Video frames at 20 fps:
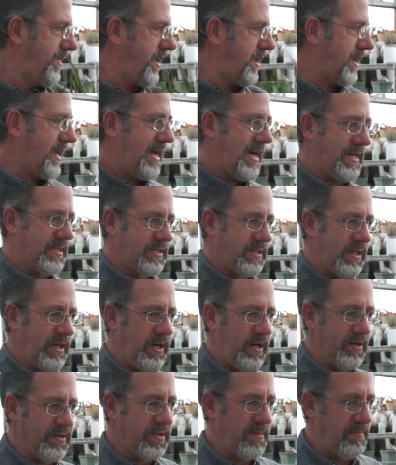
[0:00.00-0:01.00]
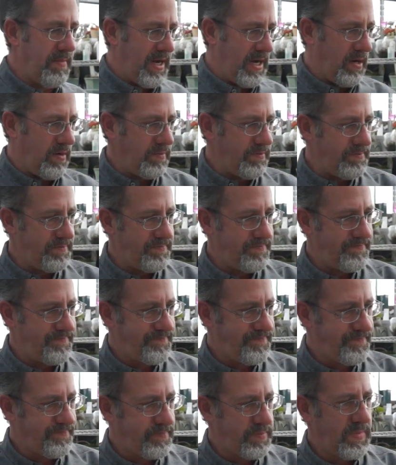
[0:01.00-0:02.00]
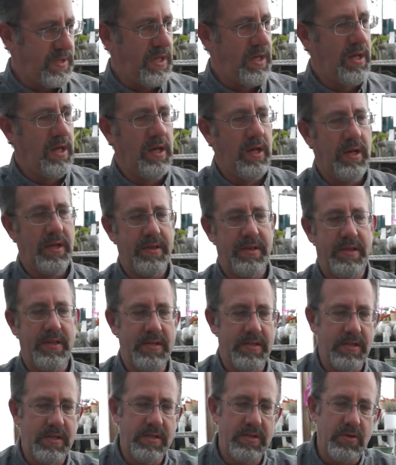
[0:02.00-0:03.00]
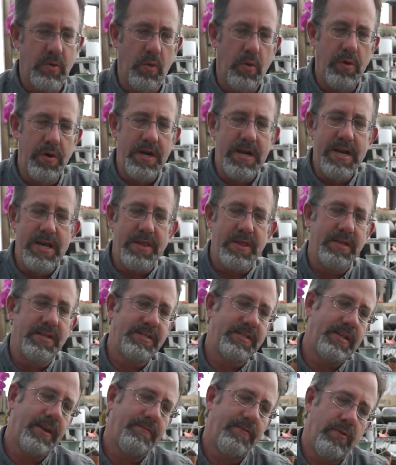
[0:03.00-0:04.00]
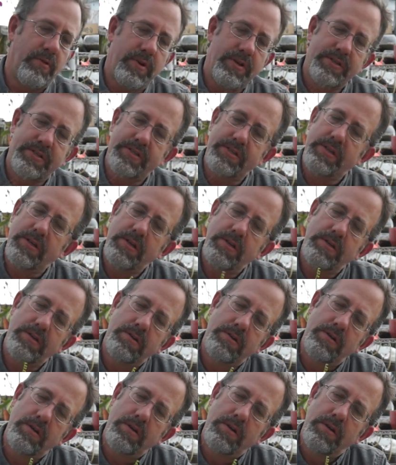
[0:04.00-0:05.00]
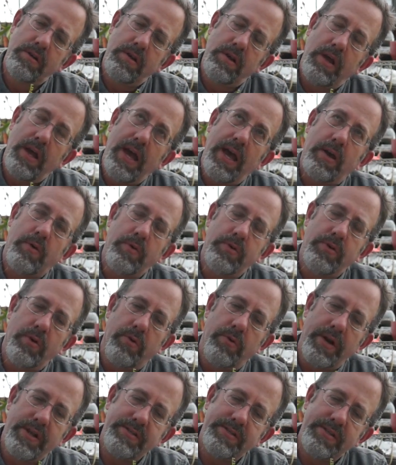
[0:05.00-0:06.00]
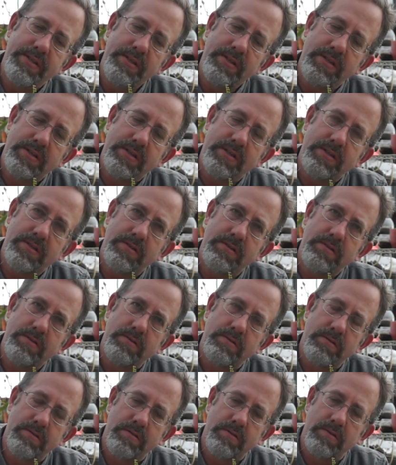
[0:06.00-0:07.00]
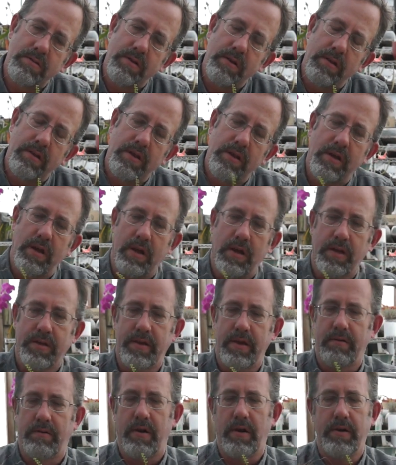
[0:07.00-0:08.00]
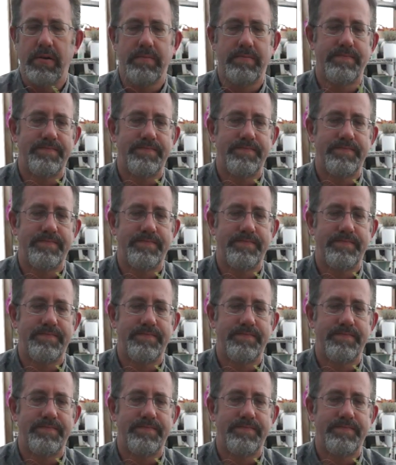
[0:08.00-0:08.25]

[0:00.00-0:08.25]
then lastly, here's a mount. This is Ornithocephalus ecuadorensis. I think I got that right.